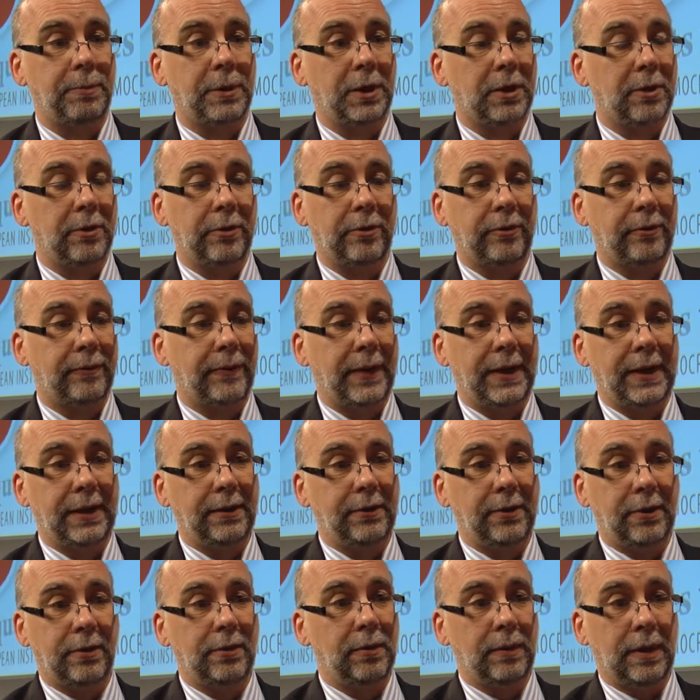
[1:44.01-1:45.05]
because
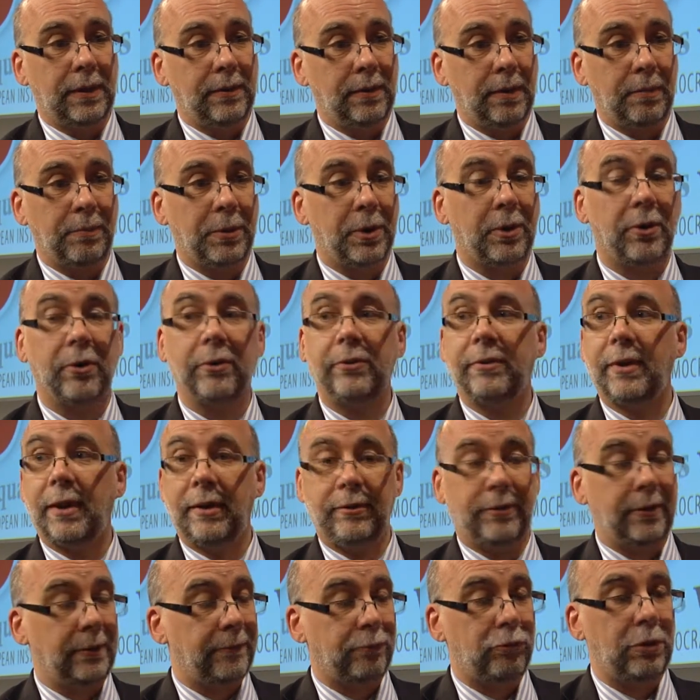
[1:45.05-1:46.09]
because
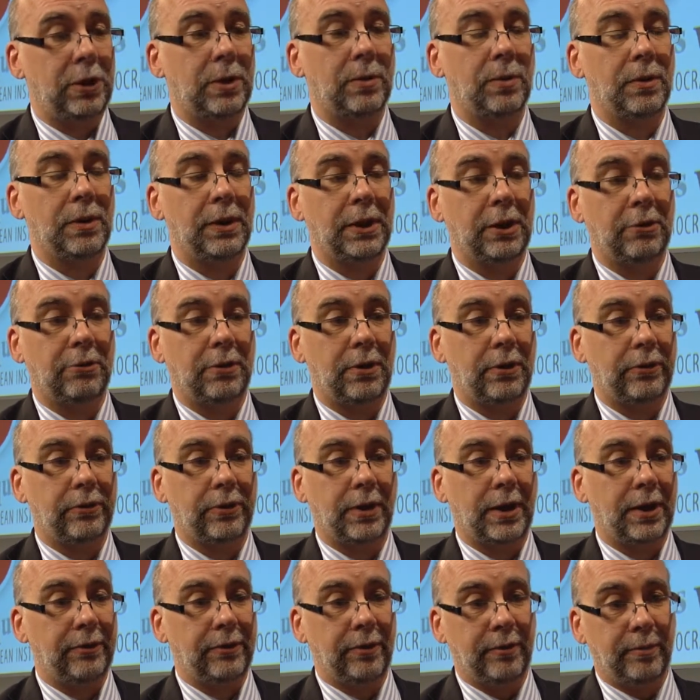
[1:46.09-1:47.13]
as is frequently
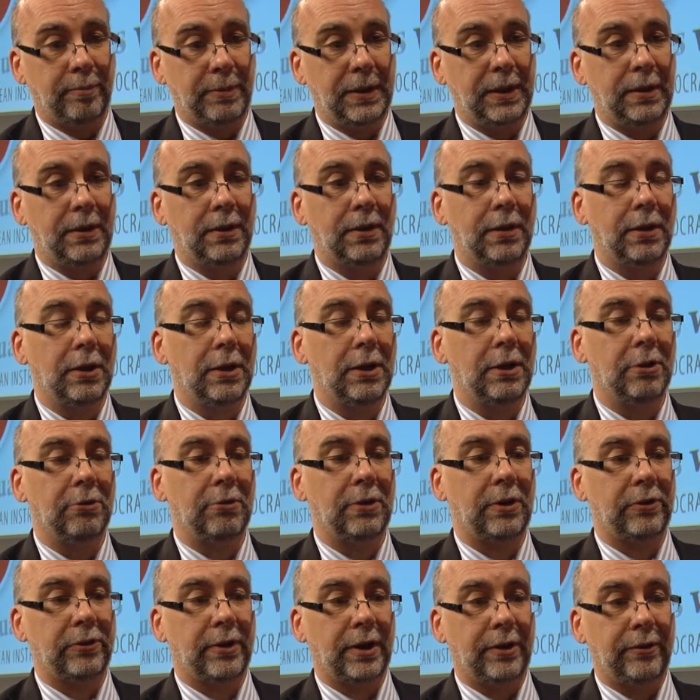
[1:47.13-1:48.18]
criticised, has been
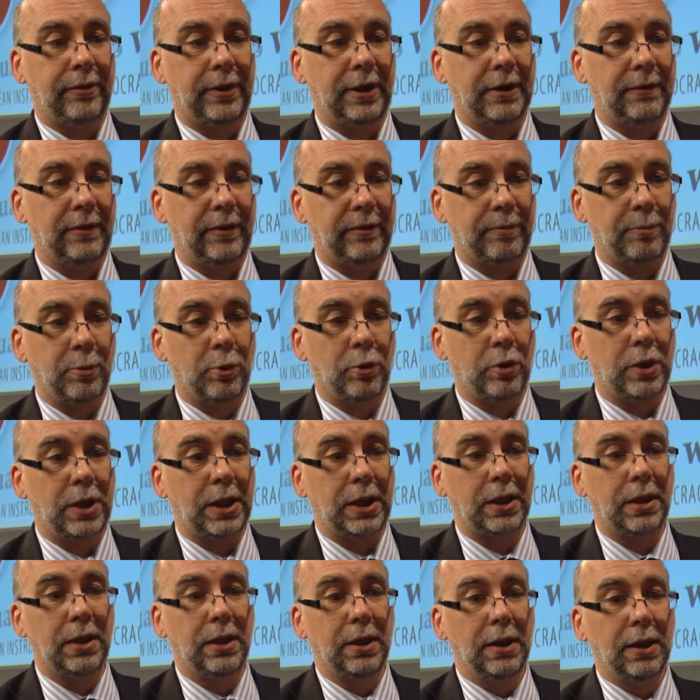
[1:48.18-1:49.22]
criticised here this
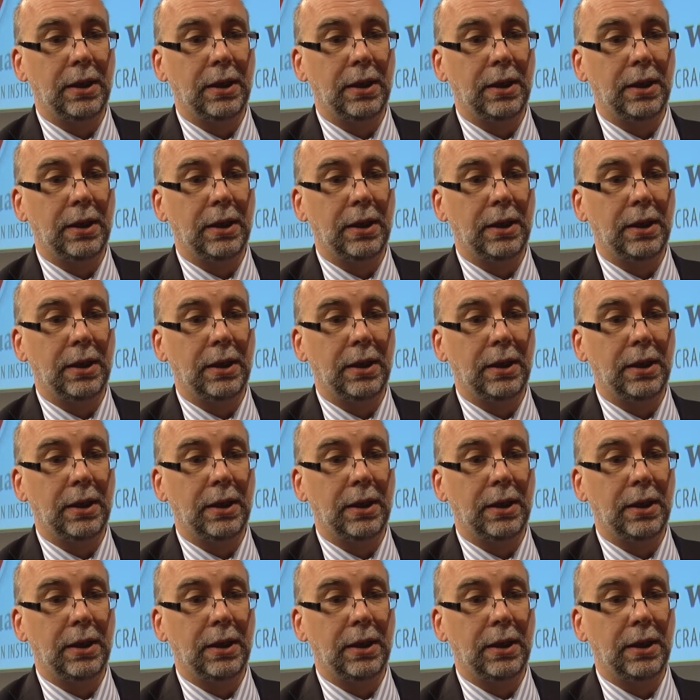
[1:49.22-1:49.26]
morning,